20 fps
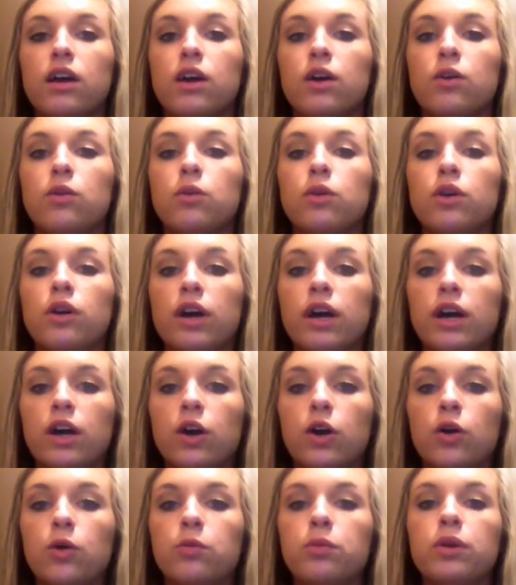will
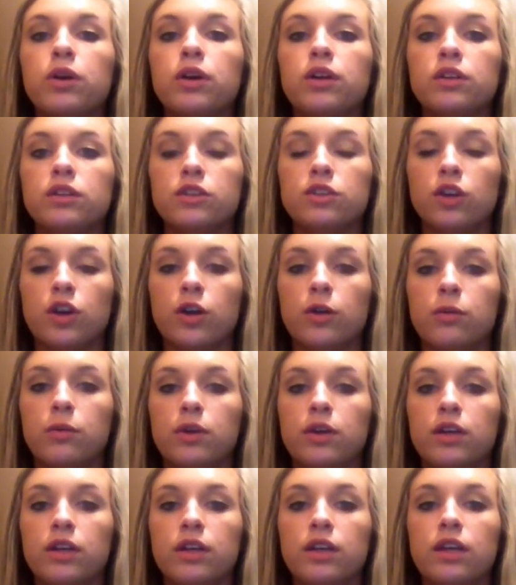help
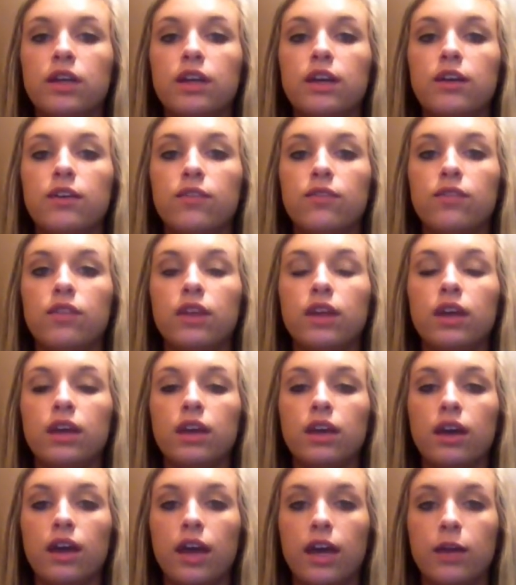determine if
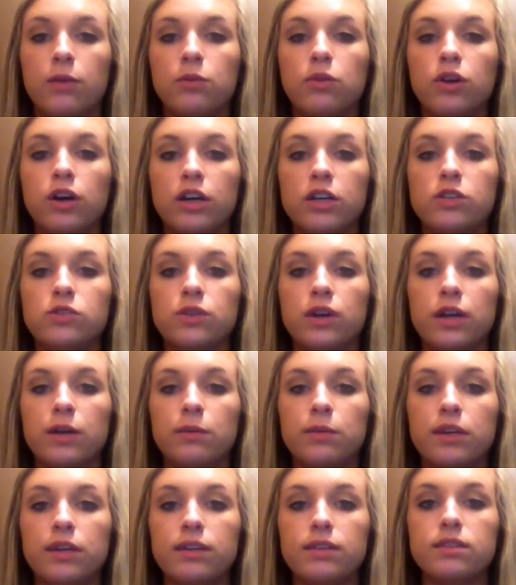the animal has
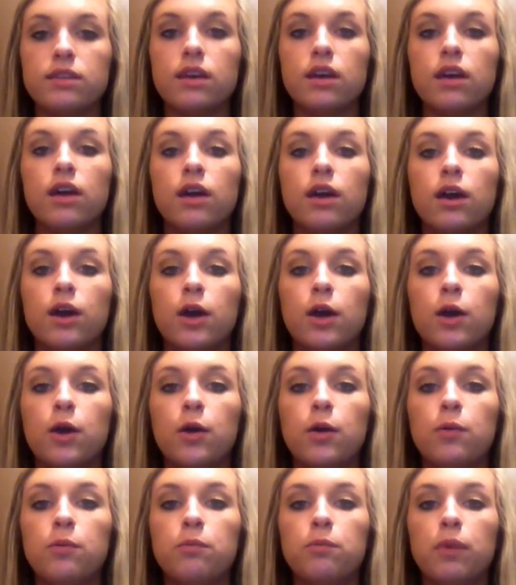rabies
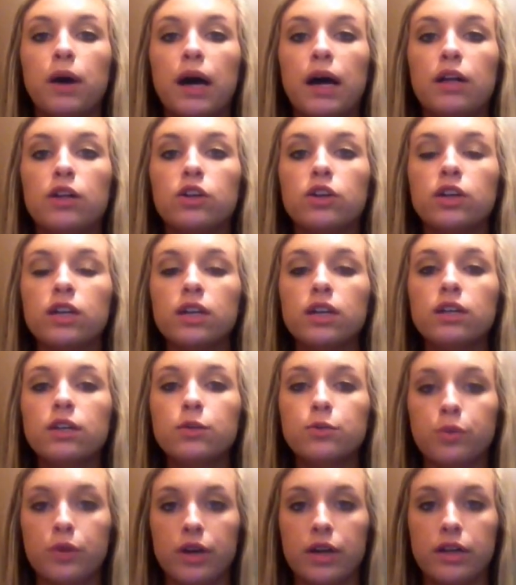by looking in the
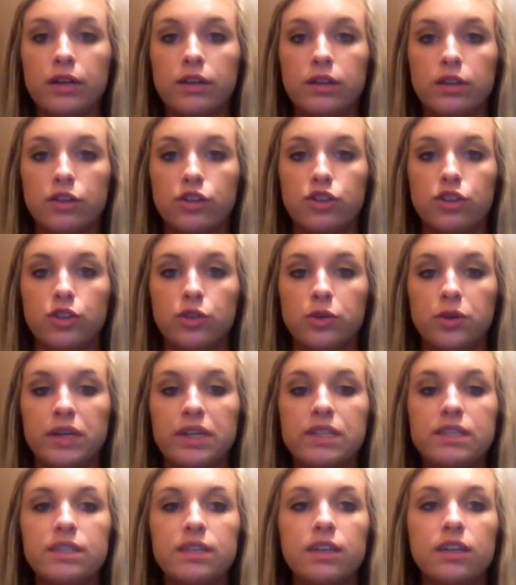brain tissue and
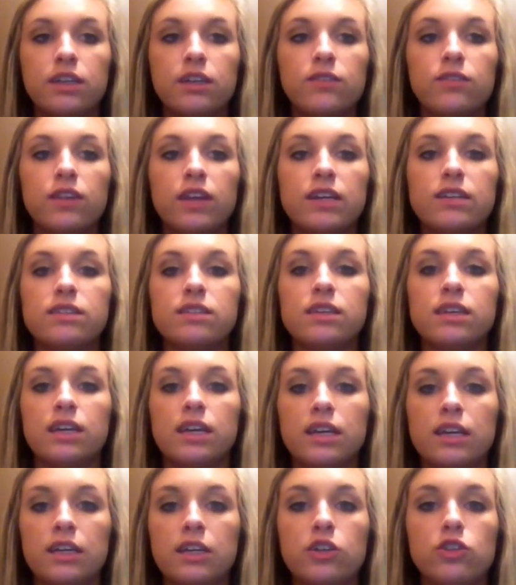seeing if they see
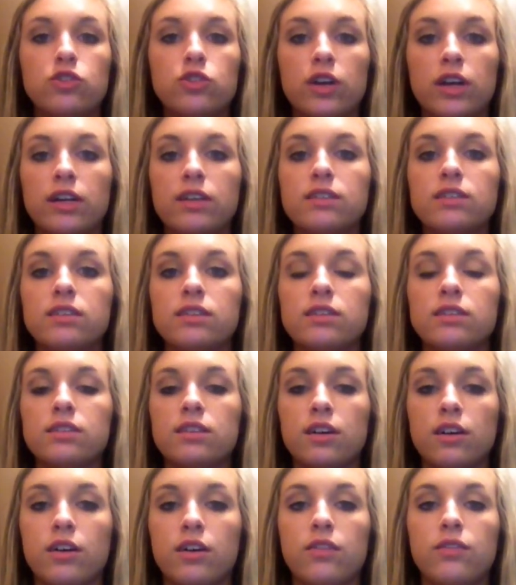any traces
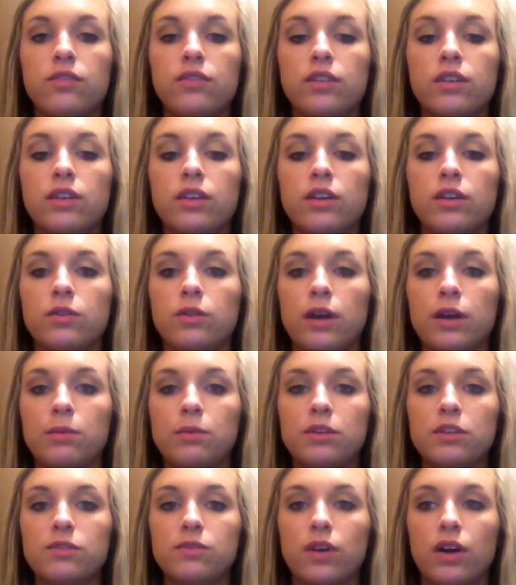of the
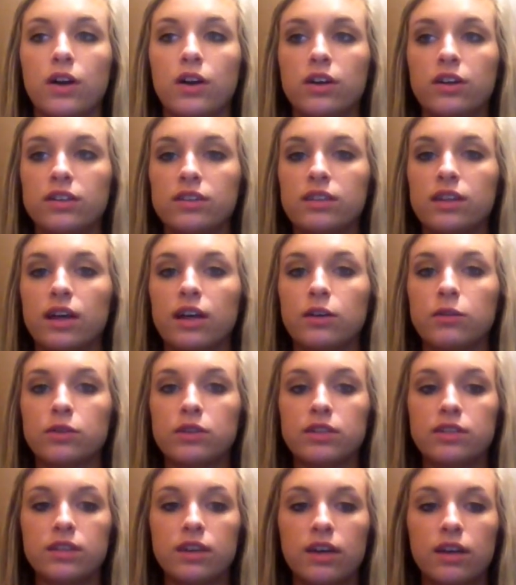rabies virus. Like we
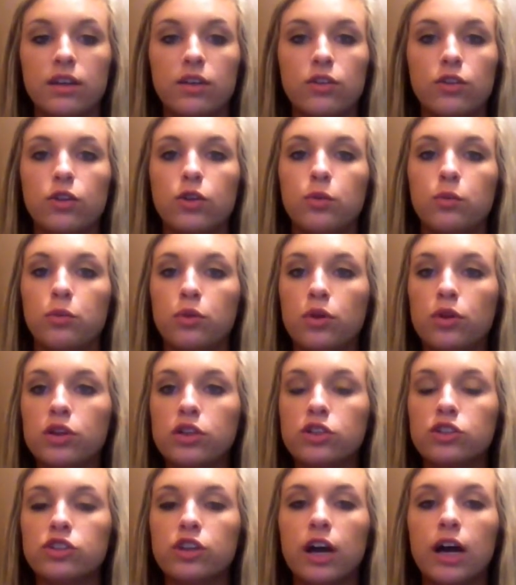said, they're little
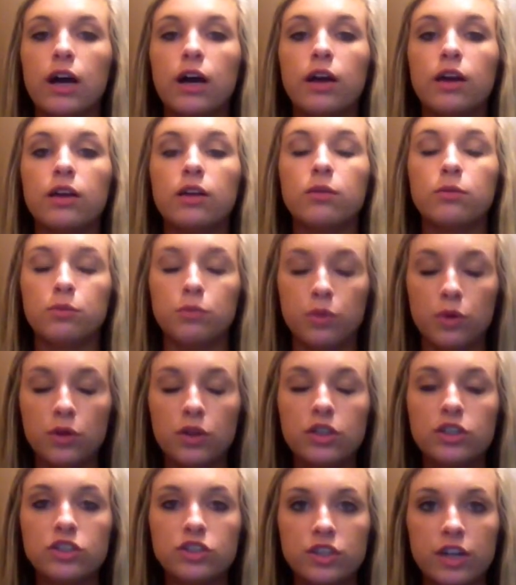
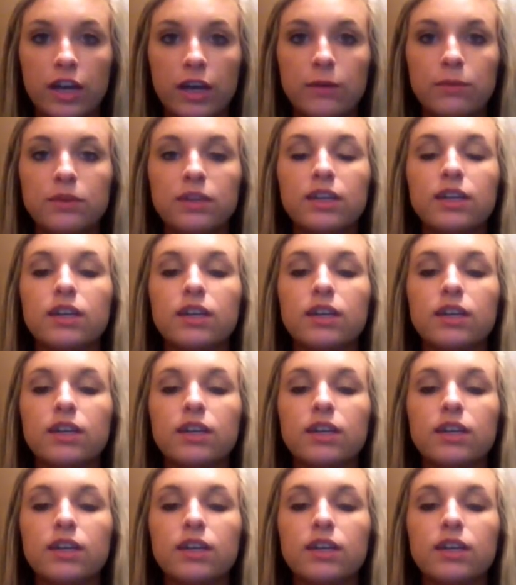bullet-shaped